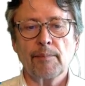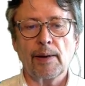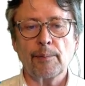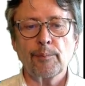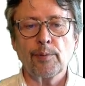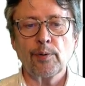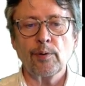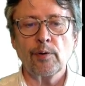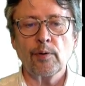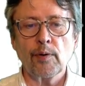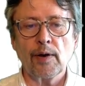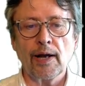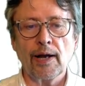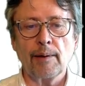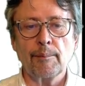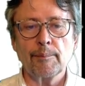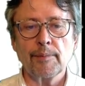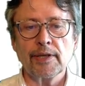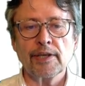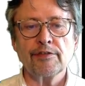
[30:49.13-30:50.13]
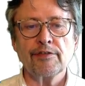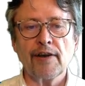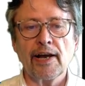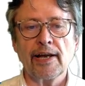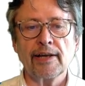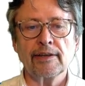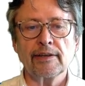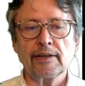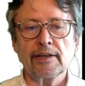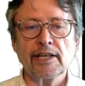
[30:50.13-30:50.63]
program,
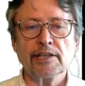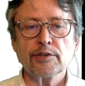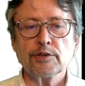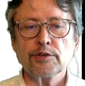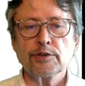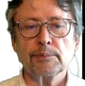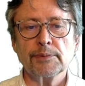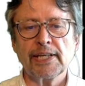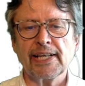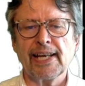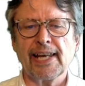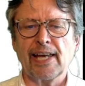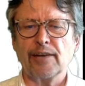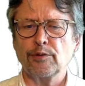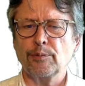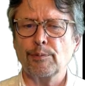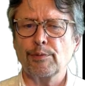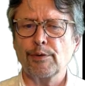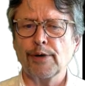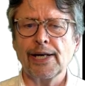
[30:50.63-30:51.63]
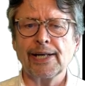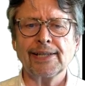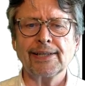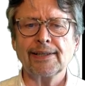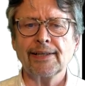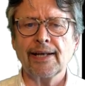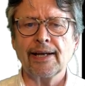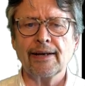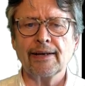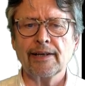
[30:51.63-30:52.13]
let's assume that I had a break
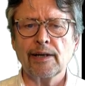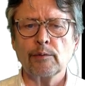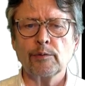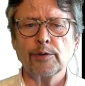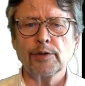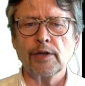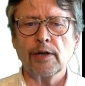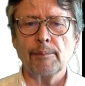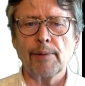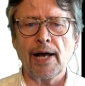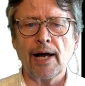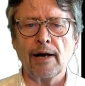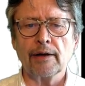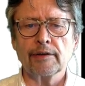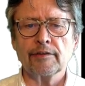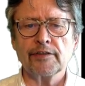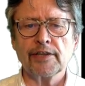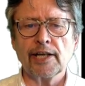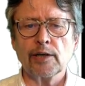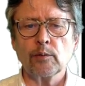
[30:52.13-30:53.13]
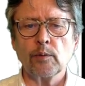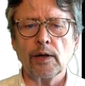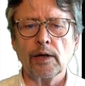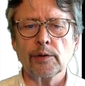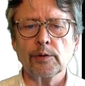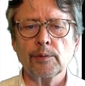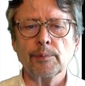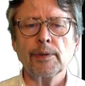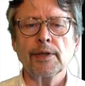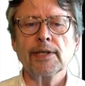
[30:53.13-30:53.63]
in there and I would come out of that while
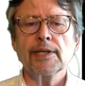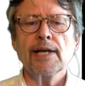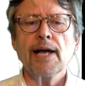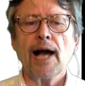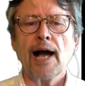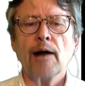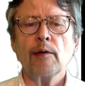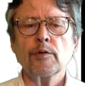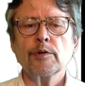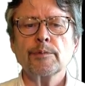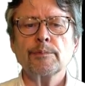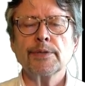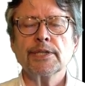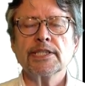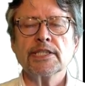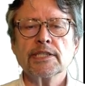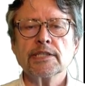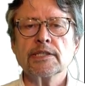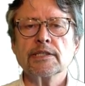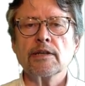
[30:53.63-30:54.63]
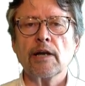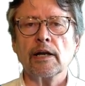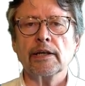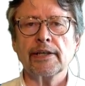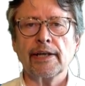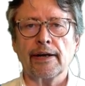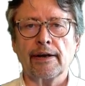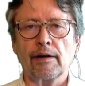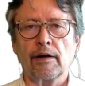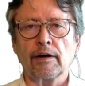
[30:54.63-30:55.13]
loop, I would be stuck
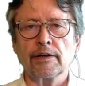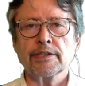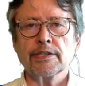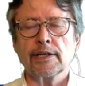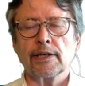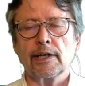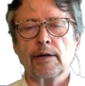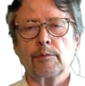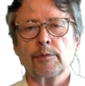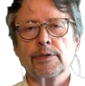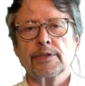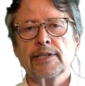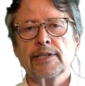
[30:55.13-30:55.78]
there until I would